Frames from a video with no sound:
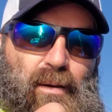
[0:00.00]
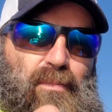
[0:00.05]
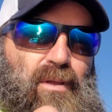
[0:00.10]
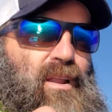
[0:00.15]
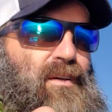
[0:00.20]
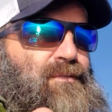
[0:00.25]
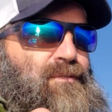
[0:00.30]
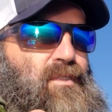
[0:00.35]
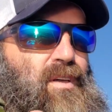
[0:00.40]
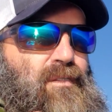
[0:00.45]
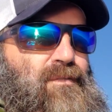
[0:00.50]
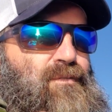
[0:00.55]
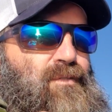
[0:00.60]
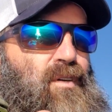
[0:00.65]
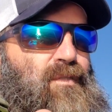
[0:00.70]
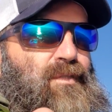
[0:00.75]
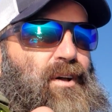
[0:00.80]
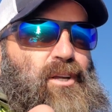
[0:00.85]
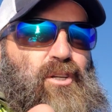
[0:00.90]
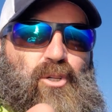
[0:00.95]
I mean,
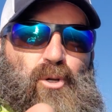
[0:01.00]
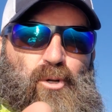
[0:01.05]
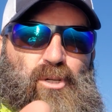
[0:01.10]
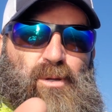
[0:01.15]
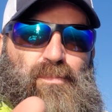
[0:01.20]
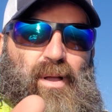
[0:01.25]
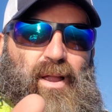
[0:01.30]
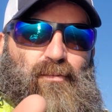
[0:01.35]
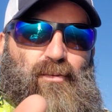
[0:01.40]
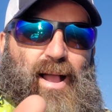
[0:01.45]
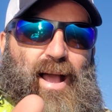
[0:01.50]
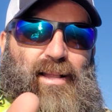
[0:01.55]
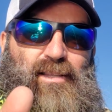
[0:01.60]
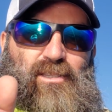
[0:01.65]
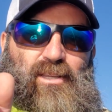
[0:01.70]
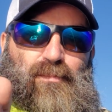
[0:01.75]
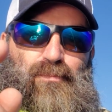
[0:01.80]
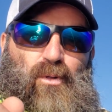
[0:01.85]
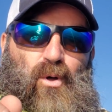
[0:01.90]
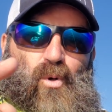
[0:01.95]
if I showed you my
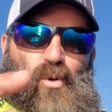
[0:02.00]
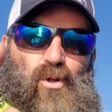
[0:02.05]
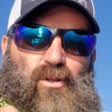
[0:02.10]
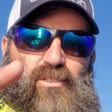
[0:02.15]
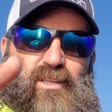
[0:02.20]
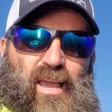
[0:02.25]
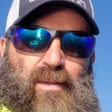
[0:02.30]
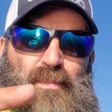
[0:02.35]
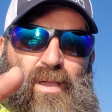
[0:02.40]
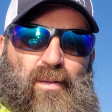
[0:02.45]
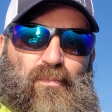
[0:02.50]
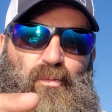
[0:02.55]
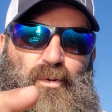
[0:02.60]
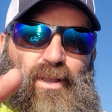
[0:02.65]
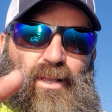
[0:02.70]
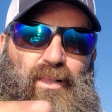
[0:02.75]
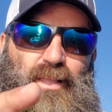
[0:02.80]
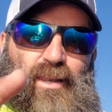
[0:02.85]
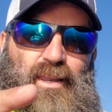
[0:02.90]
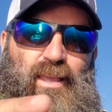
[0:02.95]
rod tip, the whole time I'm
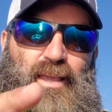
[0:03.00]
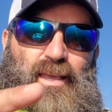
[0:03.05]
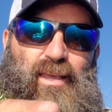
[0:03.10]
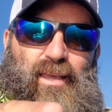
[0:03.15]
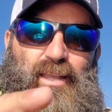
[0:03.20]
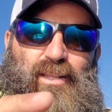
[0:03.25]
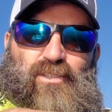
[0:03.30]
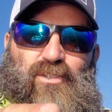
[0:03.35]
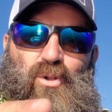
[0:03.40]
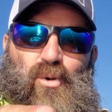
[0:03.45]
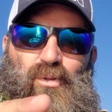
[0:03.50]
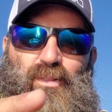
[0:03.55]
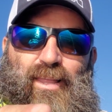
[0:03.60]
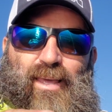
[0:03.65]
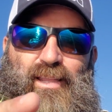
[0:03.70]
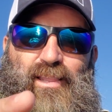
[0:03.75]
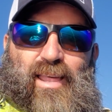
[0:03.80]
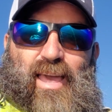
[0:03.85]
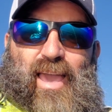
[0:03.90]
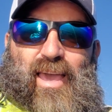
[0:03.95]
reeling, it's going
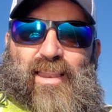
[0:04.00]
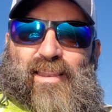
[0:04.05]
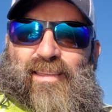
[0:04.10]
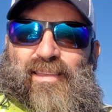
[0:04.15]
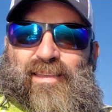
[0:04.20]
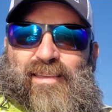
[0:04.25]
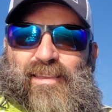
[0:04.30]
like that.